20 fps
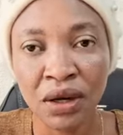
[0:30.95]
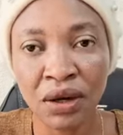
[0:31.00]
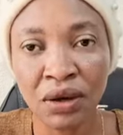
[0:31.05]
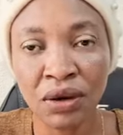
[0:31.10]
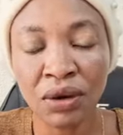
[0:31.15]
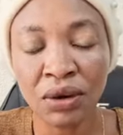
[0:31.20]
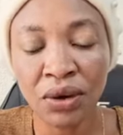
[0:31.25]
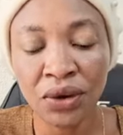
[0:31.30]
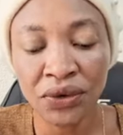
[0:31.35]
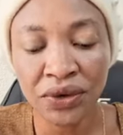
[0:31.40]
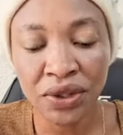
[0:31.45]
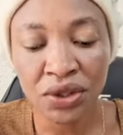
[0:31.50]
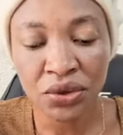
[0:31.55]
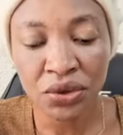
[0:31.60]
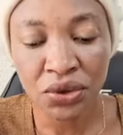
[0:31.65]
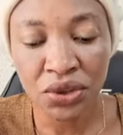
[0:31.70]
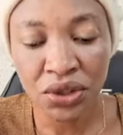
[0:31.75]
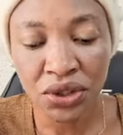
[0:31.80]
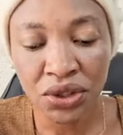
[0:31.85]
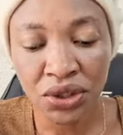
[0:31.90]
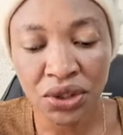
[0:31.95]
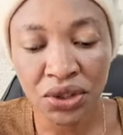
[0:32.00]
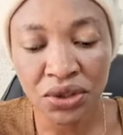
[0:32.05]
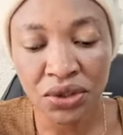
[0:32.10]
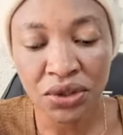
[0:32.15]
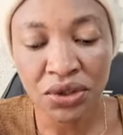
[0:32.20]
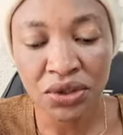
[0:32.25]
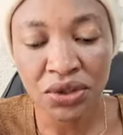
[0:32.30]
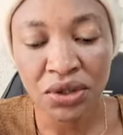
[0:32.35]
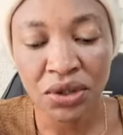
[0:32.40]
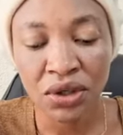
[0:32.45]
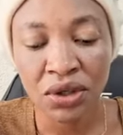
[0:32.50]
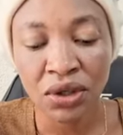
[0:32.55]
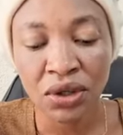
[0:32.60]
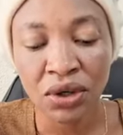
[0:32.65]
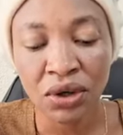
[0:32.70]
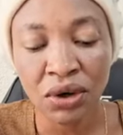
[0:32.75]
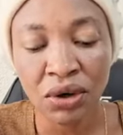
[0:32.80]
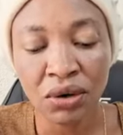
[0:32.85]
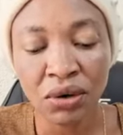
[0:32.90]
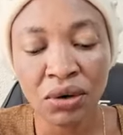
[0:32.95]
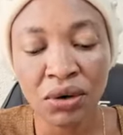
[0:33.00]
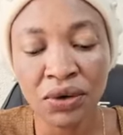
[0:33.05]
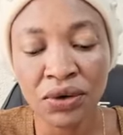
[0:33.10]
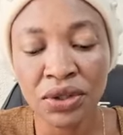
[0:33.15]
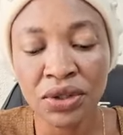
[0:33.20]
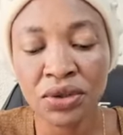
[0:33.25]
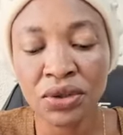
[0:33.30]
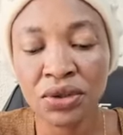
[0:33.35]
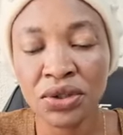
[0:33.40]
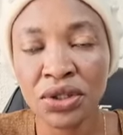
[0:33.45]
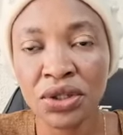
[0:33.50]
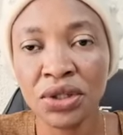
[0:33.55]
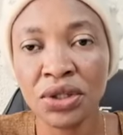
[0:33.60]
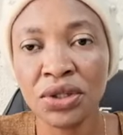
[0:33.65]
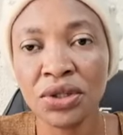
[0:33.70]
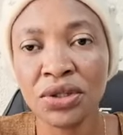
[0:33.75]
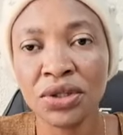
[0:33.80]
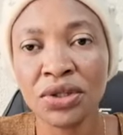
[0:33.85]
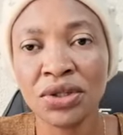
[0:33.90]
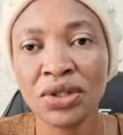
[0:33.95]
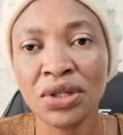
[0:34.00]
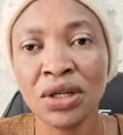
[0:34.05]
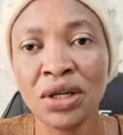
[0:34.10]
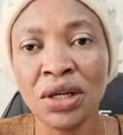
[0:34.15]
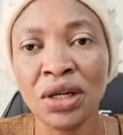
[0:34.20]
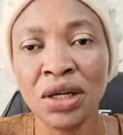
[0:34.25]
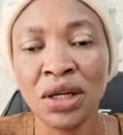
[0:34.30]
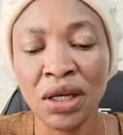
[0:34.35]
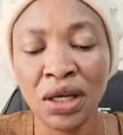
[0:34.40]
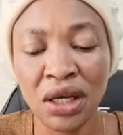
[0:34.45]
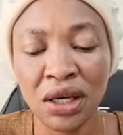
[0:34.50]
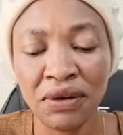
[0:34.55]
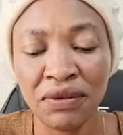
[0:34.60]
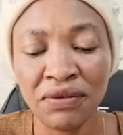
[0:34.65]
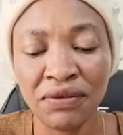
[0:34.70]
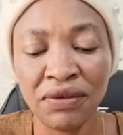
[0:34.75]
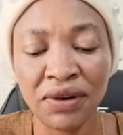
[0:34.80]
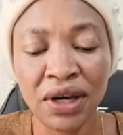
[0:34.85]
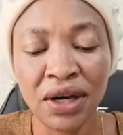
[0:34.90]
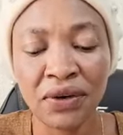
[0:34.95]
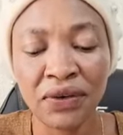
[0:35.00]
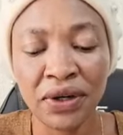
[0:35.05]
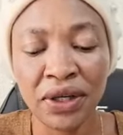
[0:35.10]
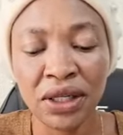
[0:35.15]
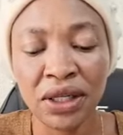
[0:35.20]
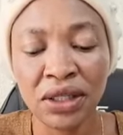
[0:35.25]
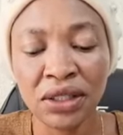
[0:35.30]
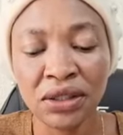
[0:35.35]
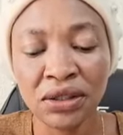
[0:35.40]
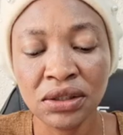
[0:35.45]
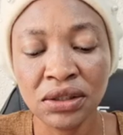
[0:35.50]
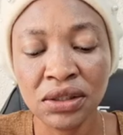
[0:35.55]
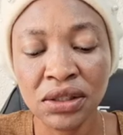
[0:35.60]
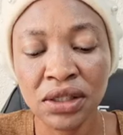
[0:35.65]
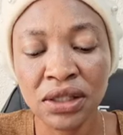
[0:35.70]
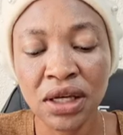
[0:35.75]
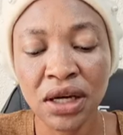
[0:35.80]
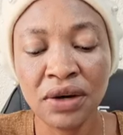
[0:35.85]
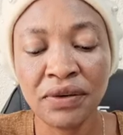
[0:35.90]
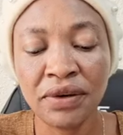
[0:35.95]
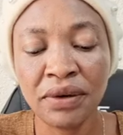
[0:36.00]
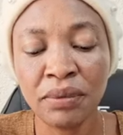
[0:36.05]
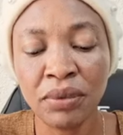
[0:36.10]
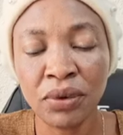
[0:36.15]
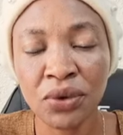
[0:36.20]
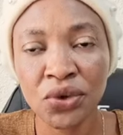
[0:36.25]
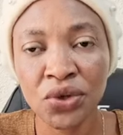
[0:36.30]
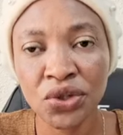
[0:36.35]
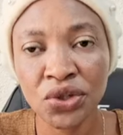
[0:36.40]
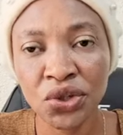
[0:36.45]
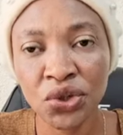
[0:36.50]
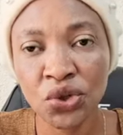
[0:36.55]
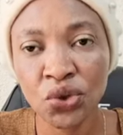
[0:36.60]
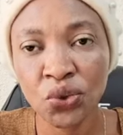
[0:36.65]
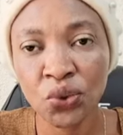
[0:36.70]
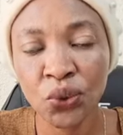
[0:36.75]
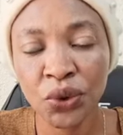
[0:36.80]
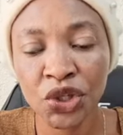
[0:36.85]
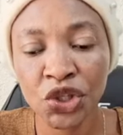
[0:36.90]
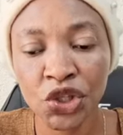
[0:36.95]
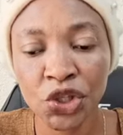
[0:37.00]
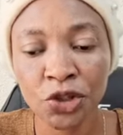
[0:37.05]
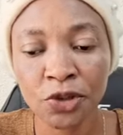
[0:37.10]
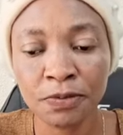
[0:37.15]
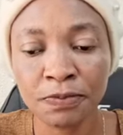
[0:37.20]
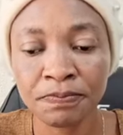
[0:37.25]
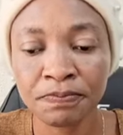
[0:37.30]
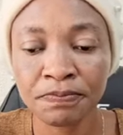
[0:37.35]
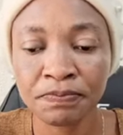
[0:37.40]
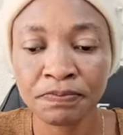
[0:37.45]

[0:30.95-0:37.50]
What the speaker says: Glory to Jesus. Glory to Jesus. A very terrible situation.